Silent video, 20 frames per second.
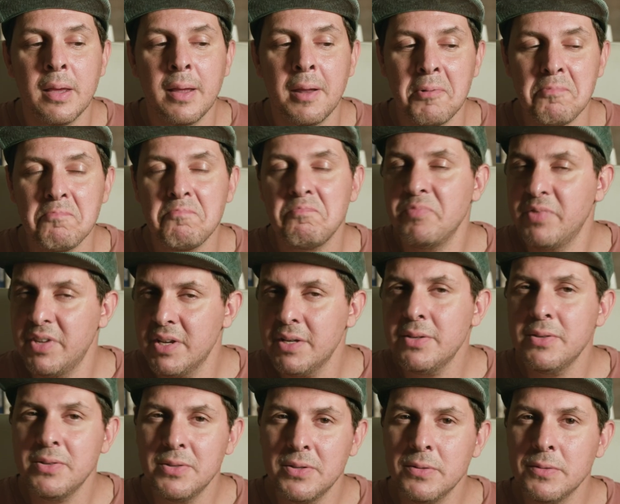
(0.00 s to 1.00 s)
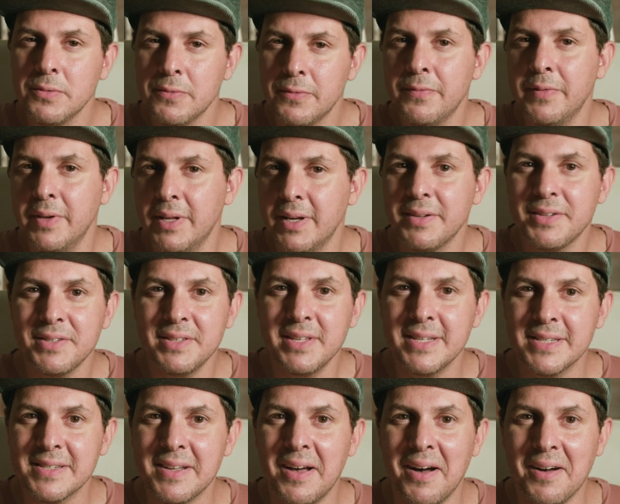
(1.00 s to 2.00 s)
And just to finish
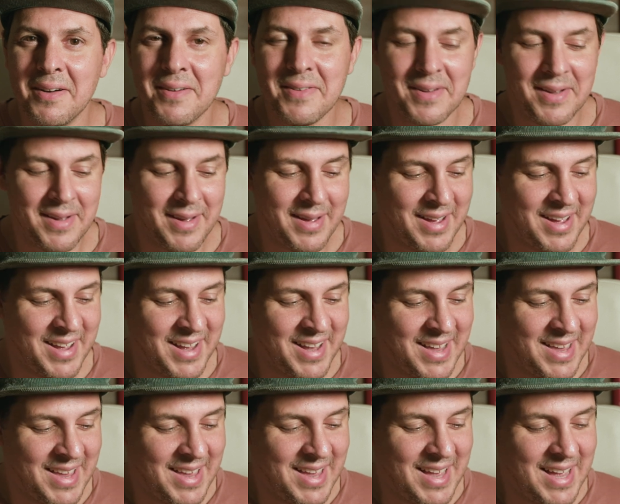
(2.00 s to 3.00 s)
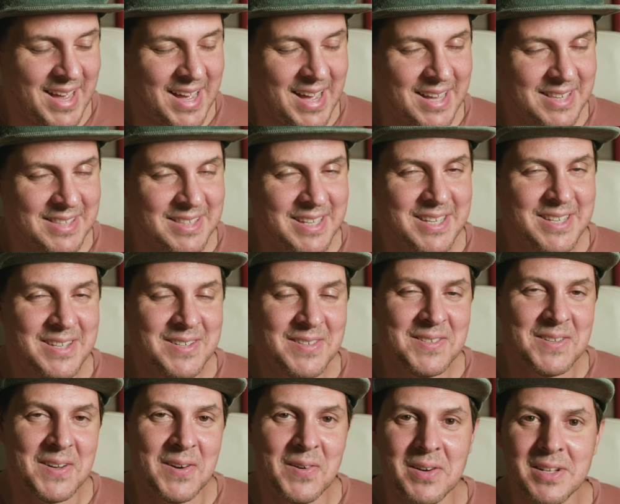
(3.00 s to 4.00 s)
this off, did you
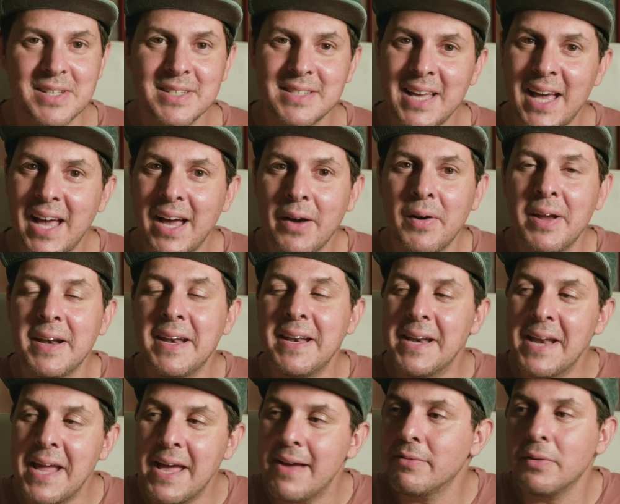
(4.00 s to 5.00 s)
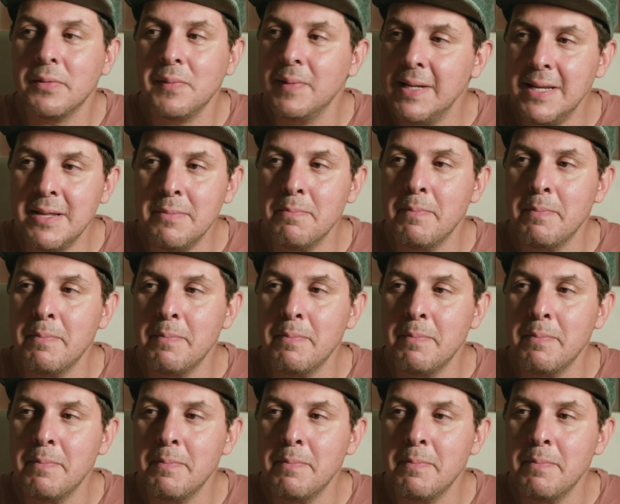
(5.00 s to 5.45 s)
notice how I never really